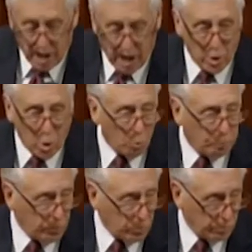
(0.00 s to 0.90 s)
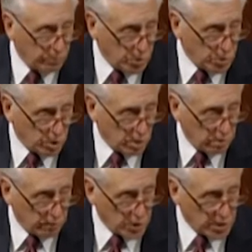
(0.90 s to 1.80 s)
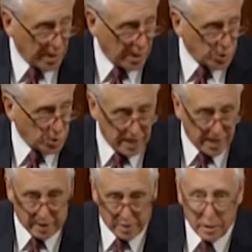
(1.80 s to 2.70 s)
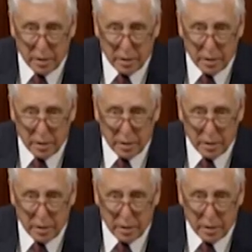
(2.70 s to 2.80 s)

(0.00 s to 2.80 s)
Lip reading: and hopeful future for South Sudan.